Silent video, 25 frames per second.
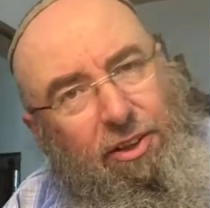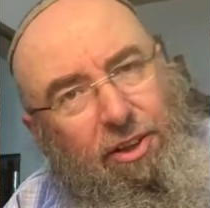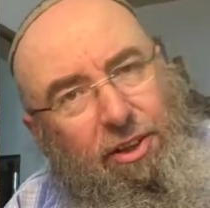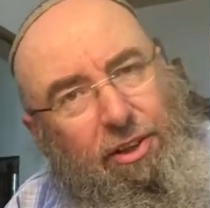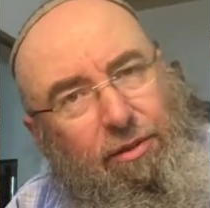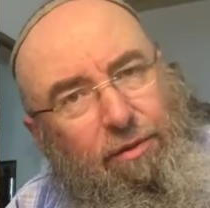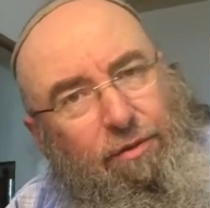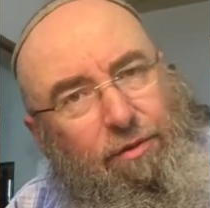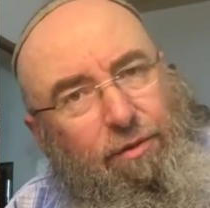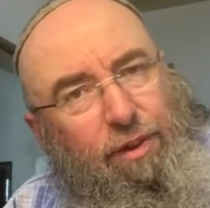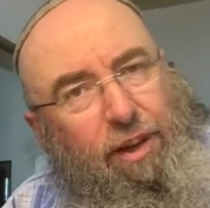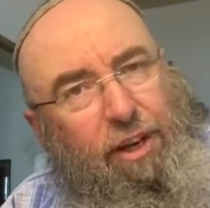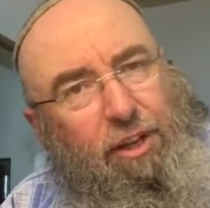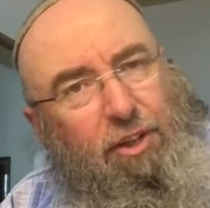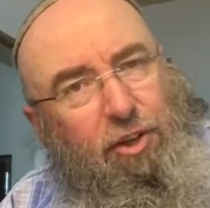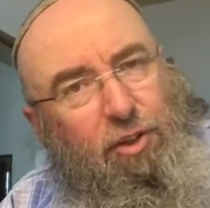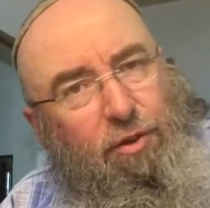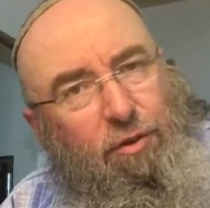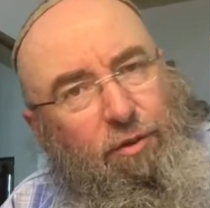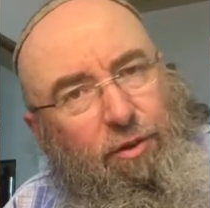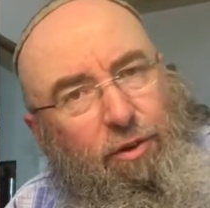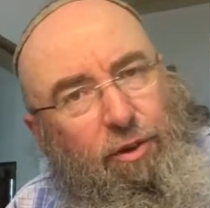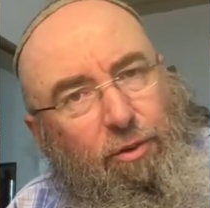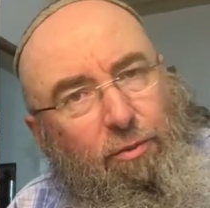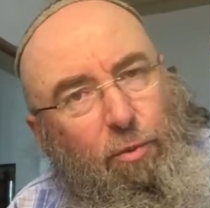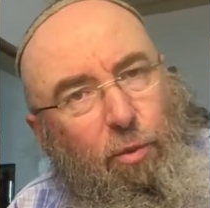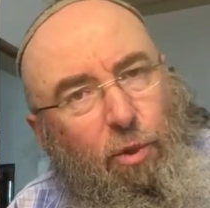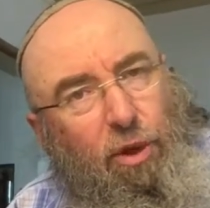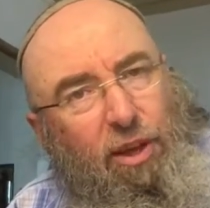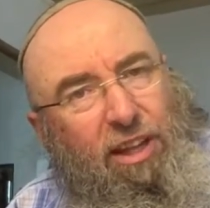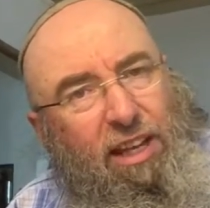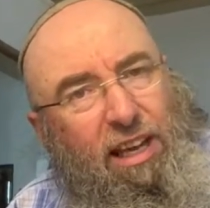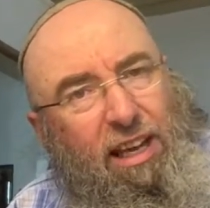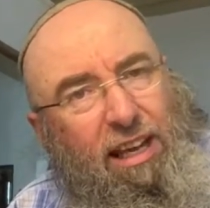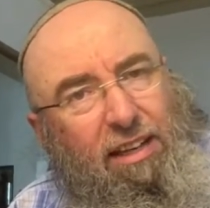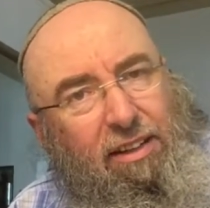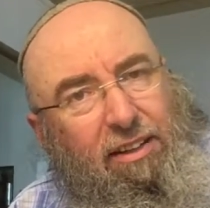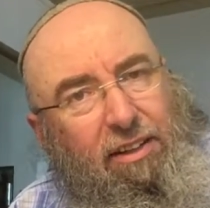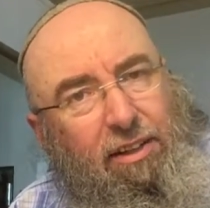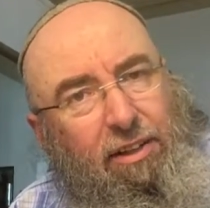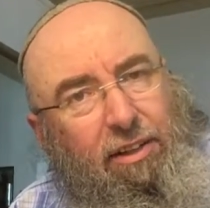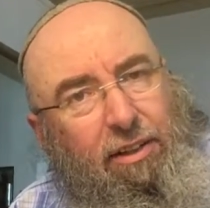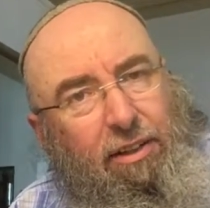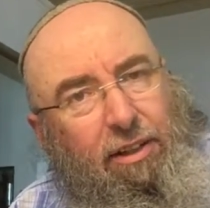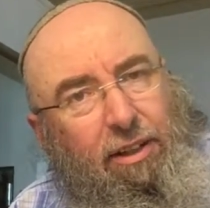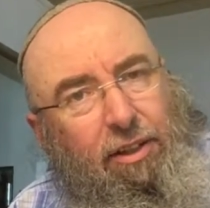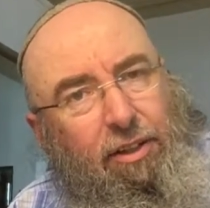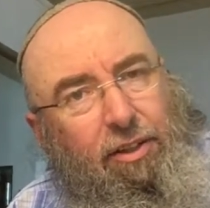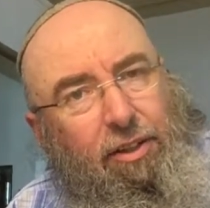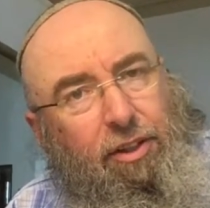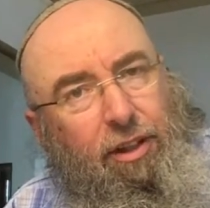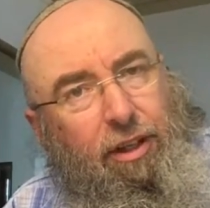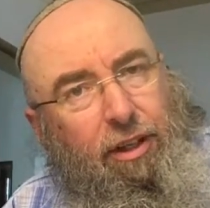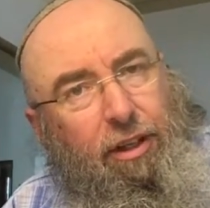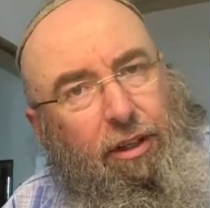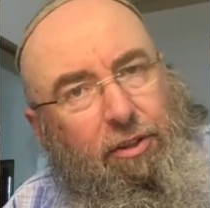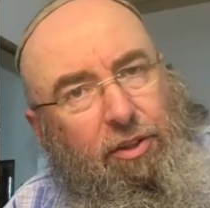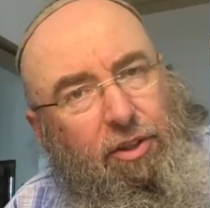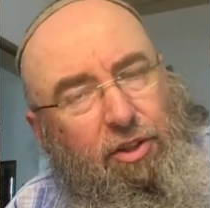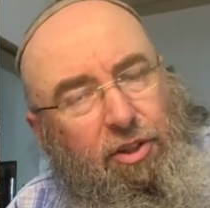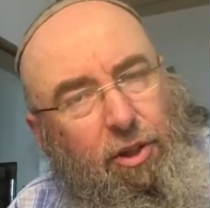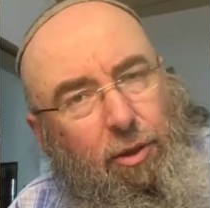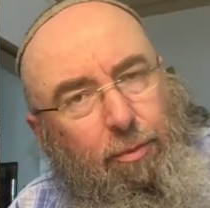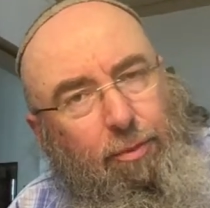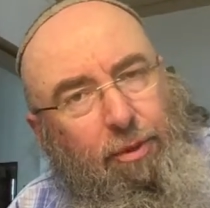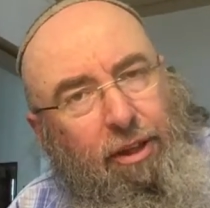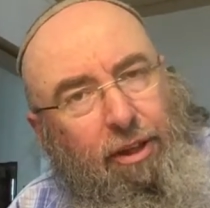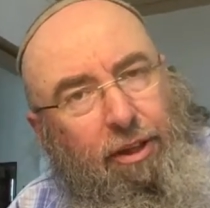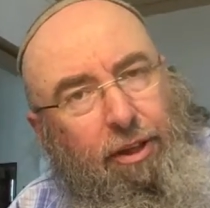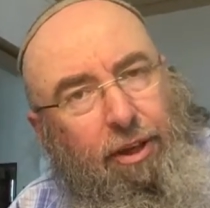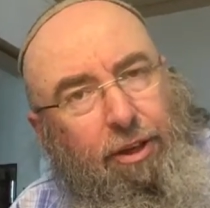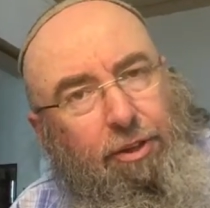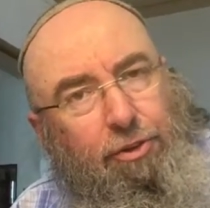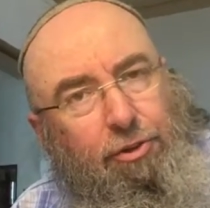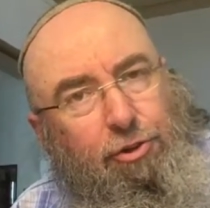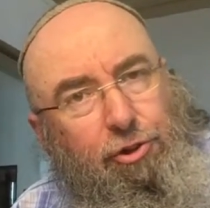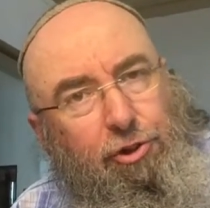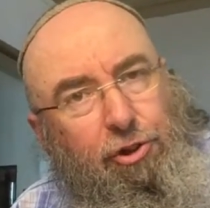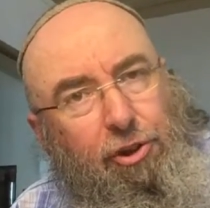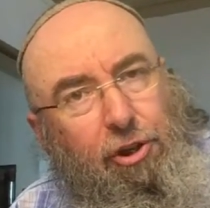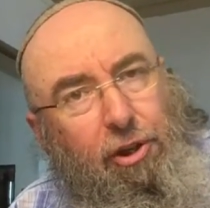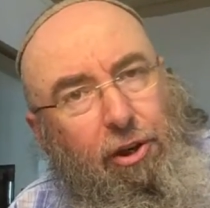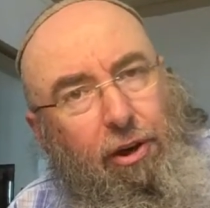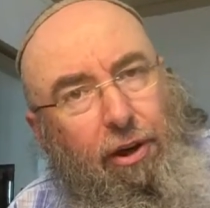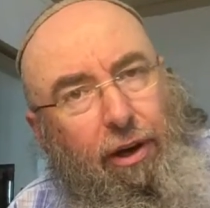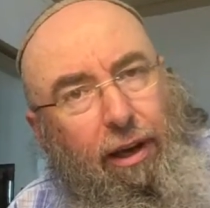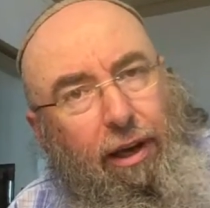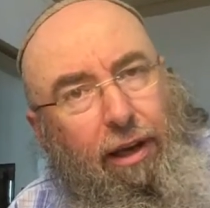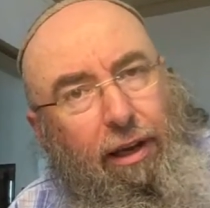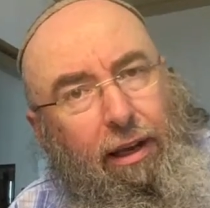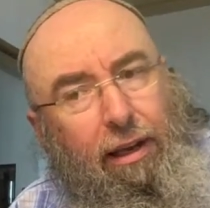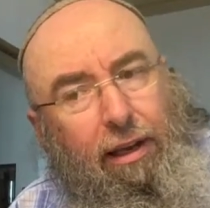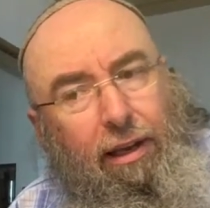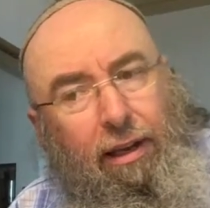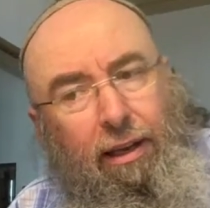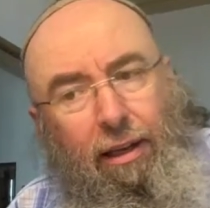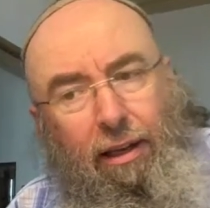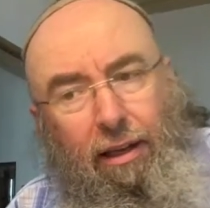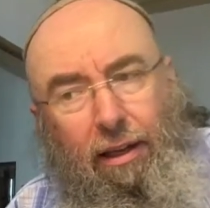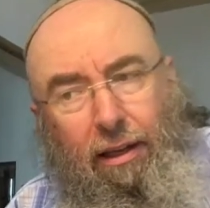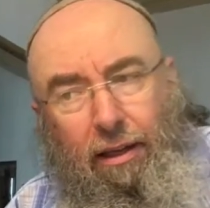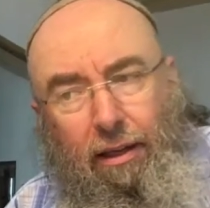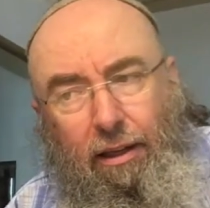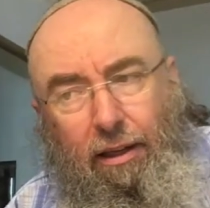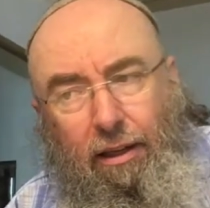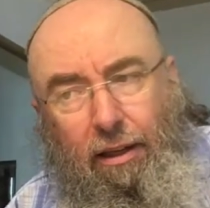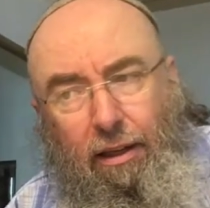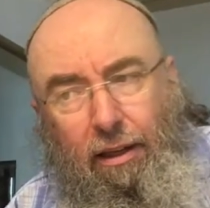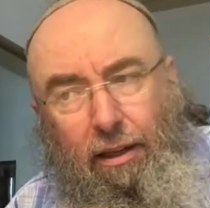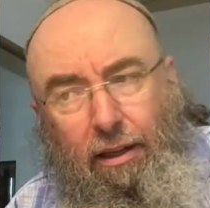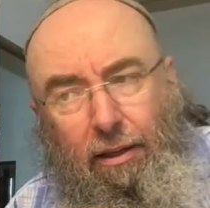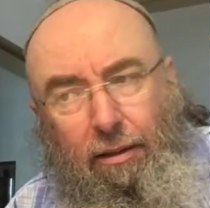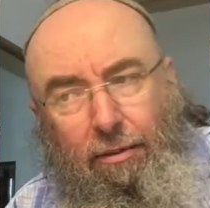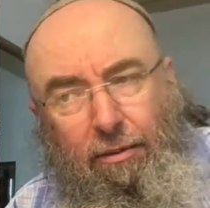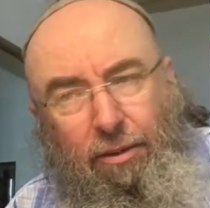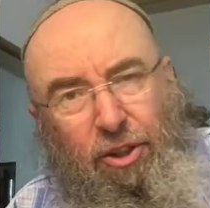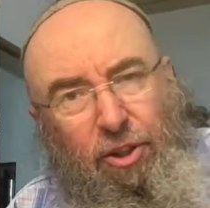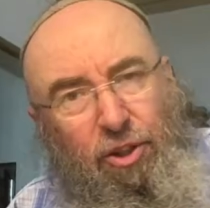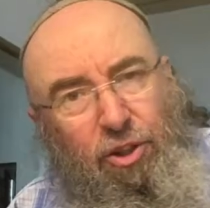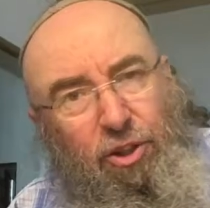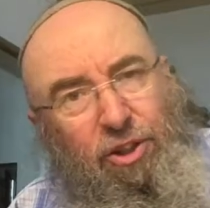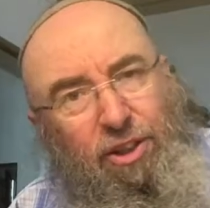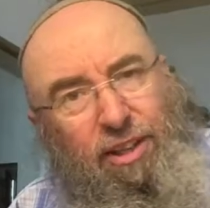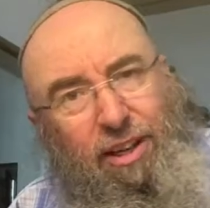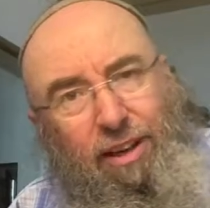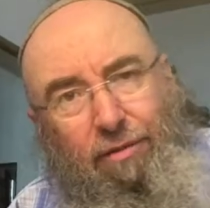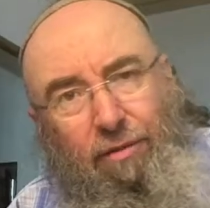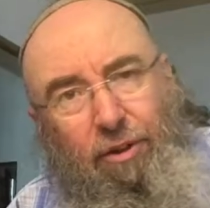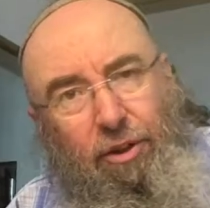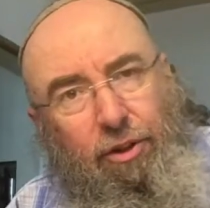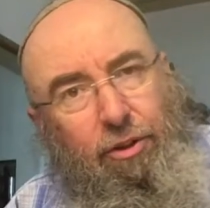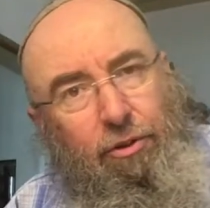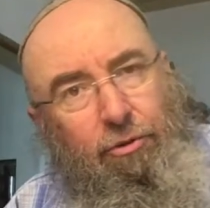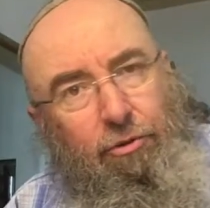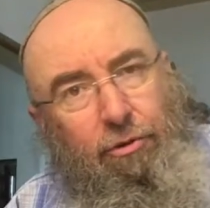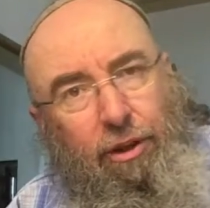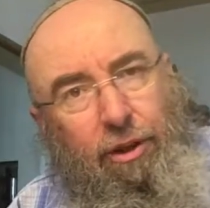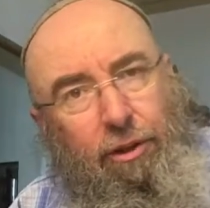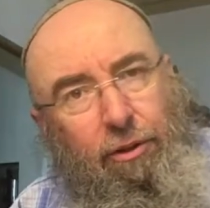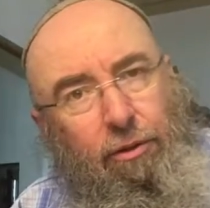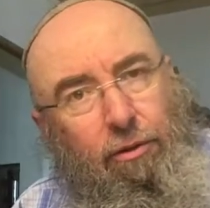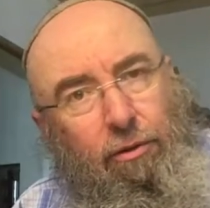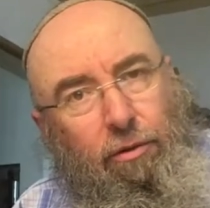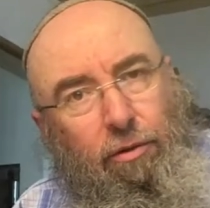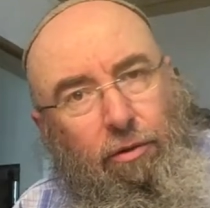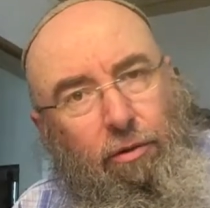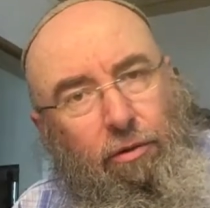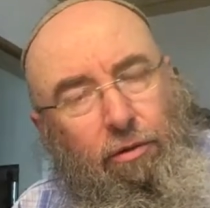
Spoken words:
the fish from within and stop it going dry. You should never grill